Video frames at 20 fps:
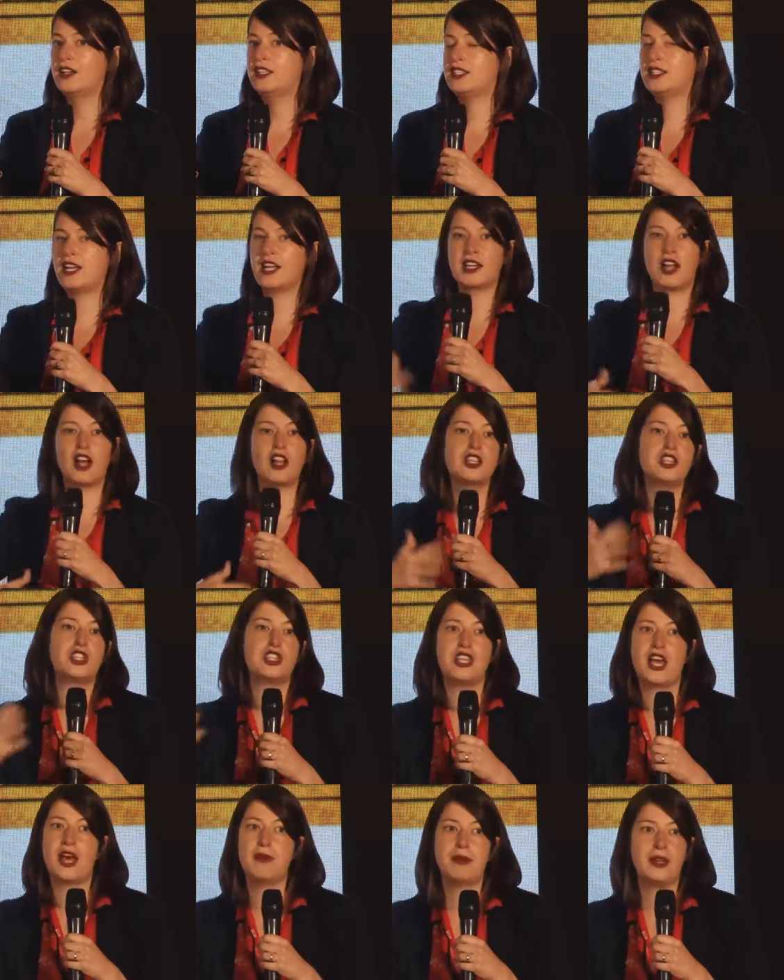Technology
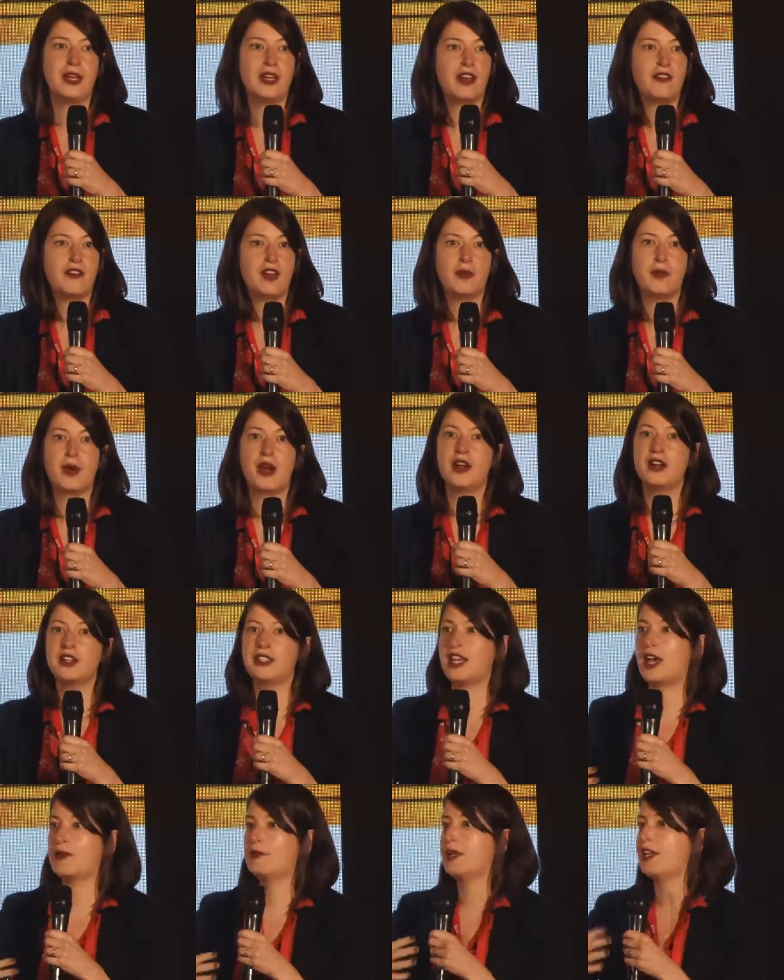is happening everywhere.
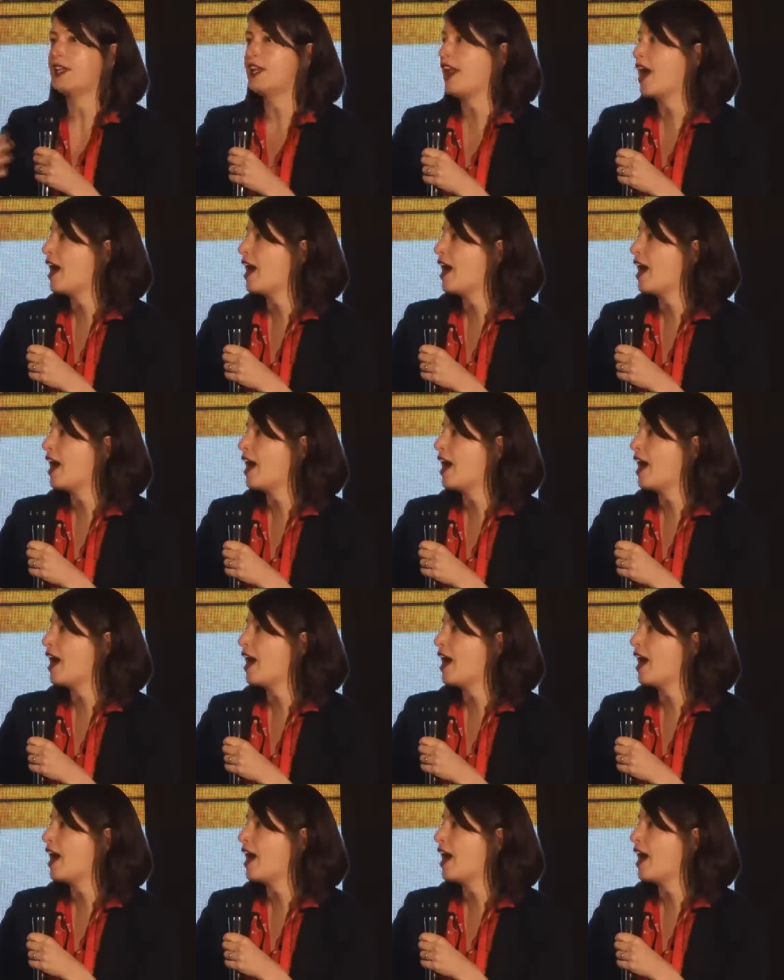It's happening in